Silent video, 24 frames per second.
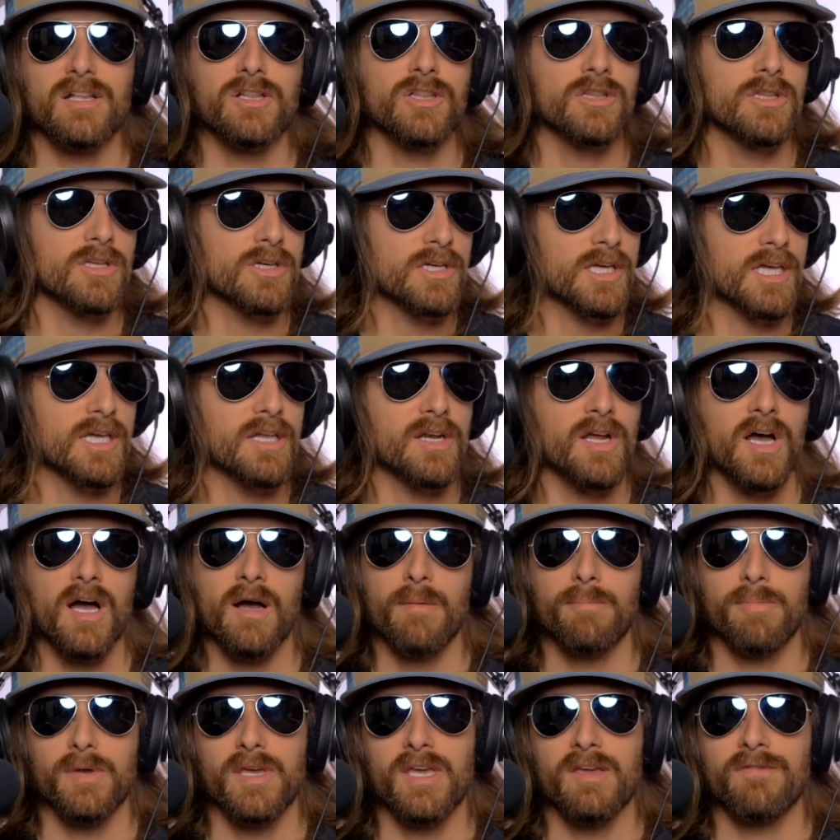Look it
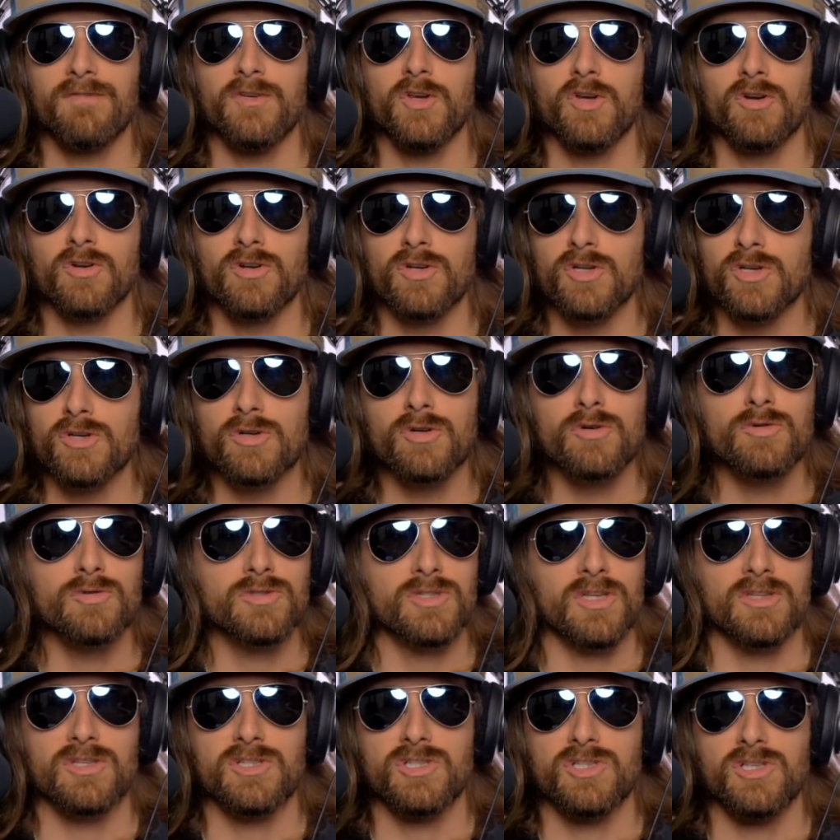up if you're new
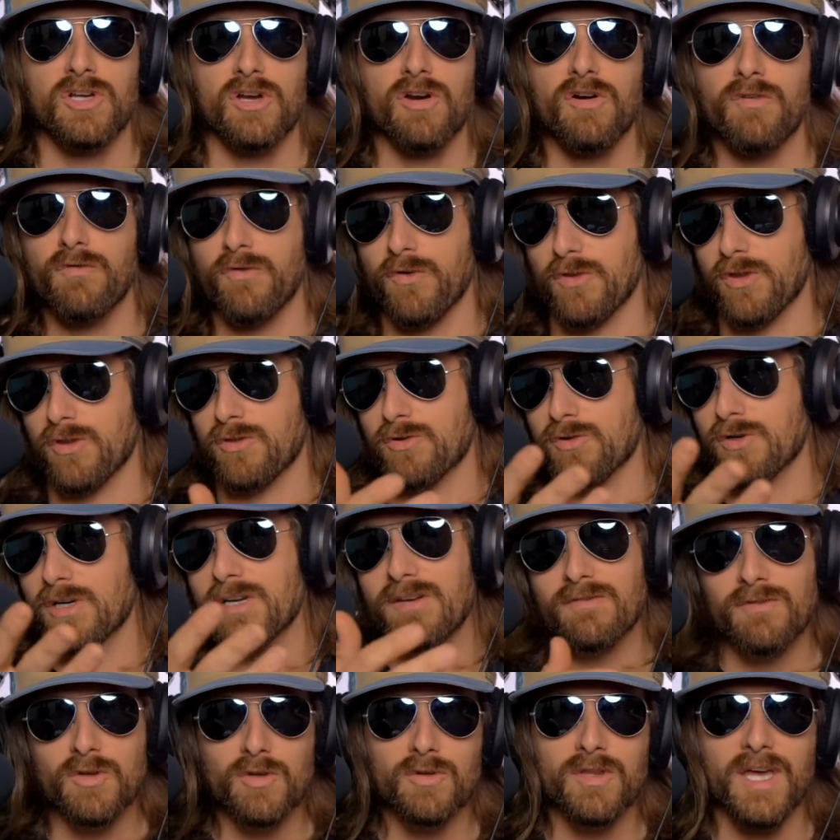to the show. For the three
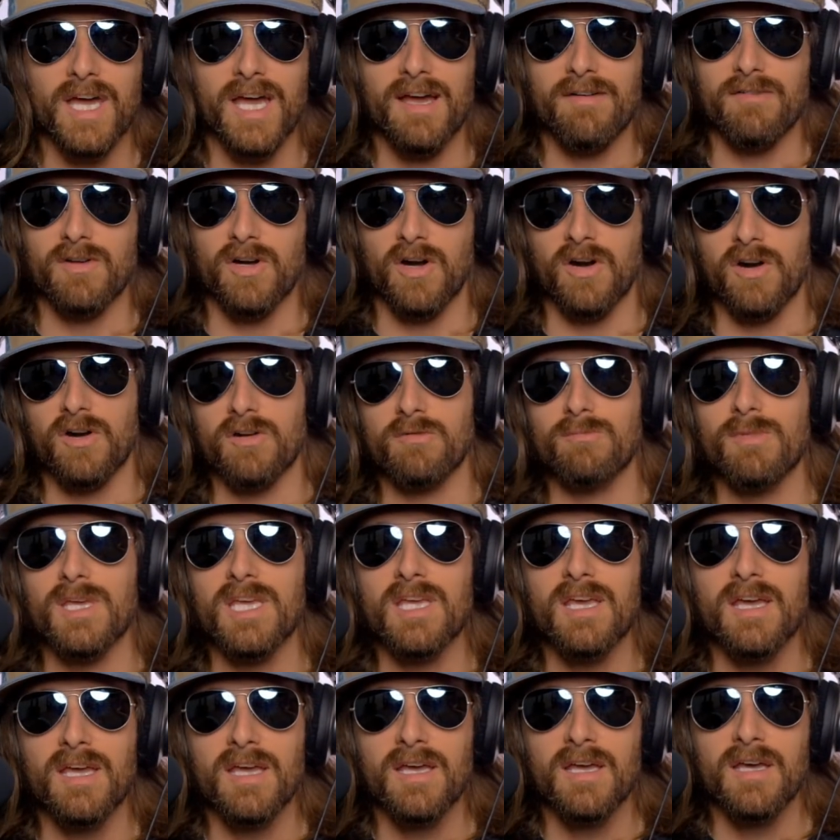of you that haven't heard of
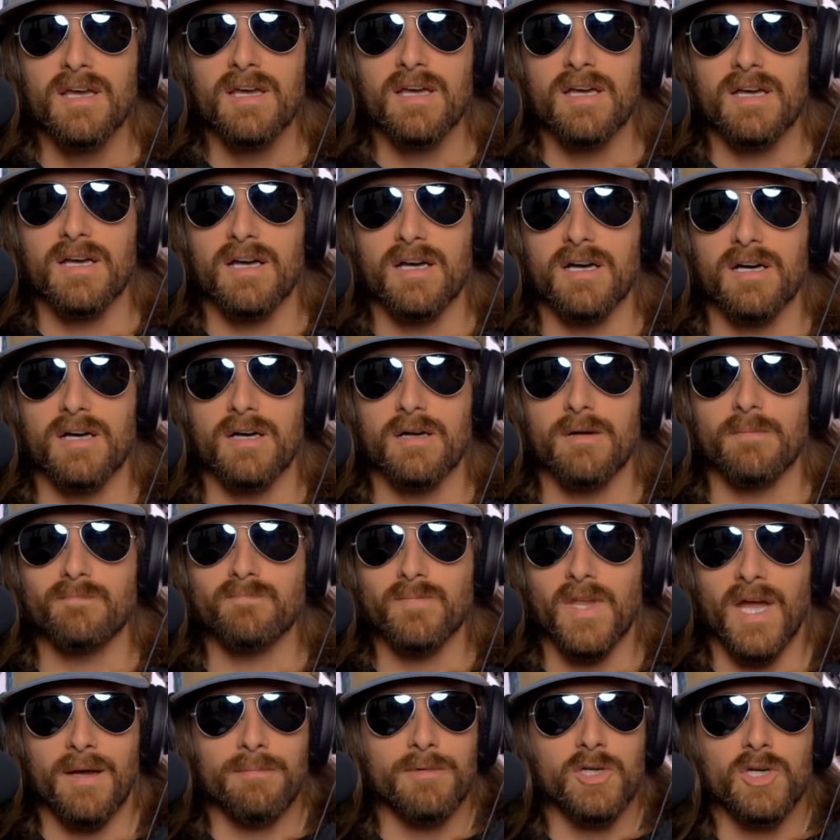me,
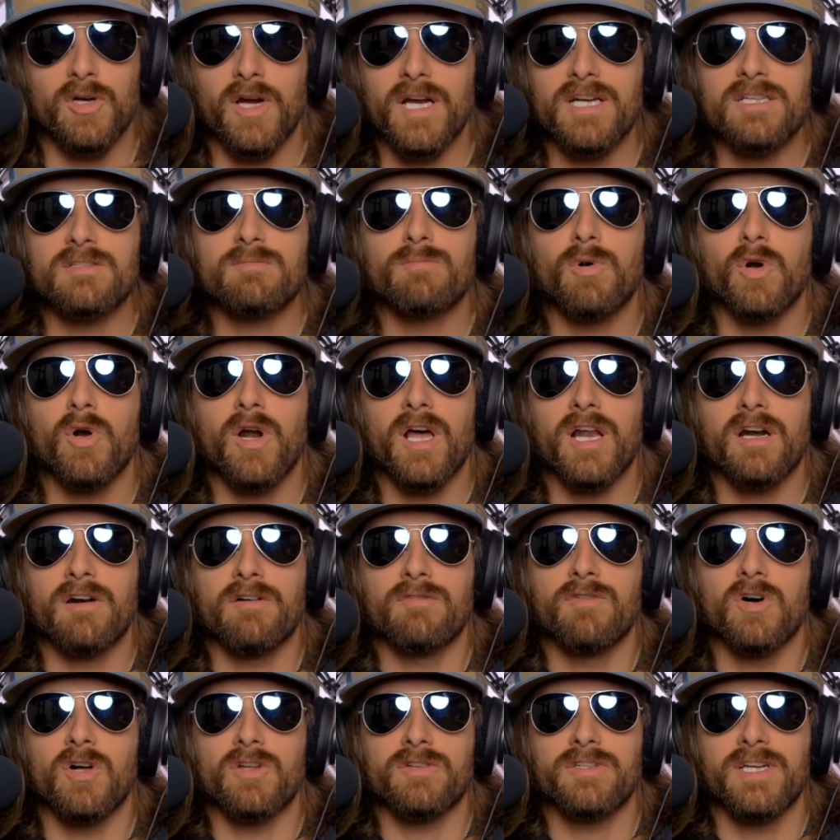I'm the greatest bull rider
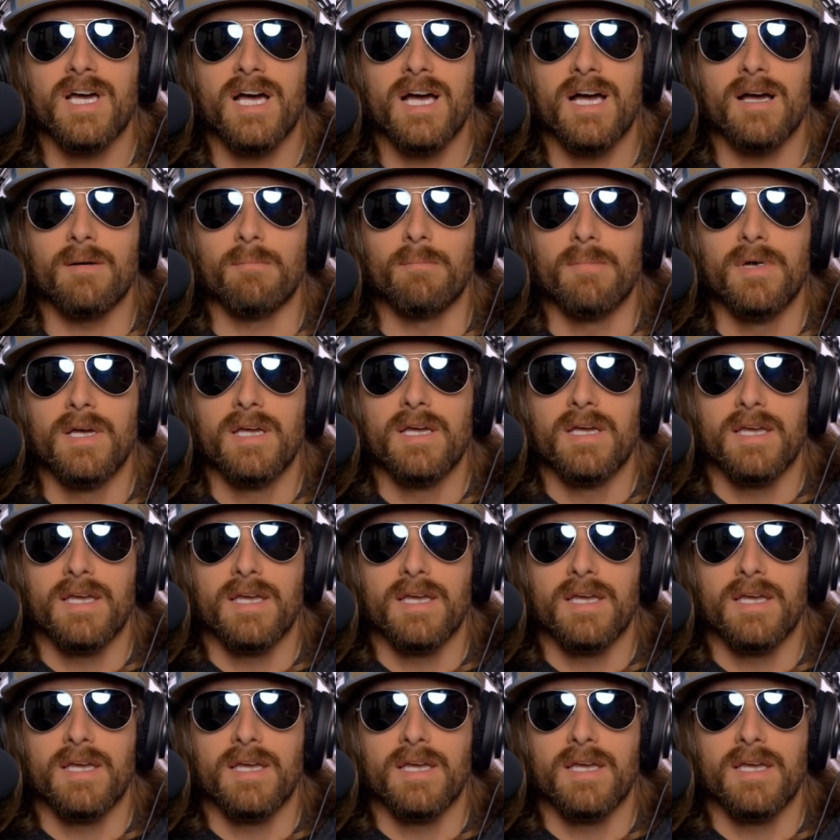of all time.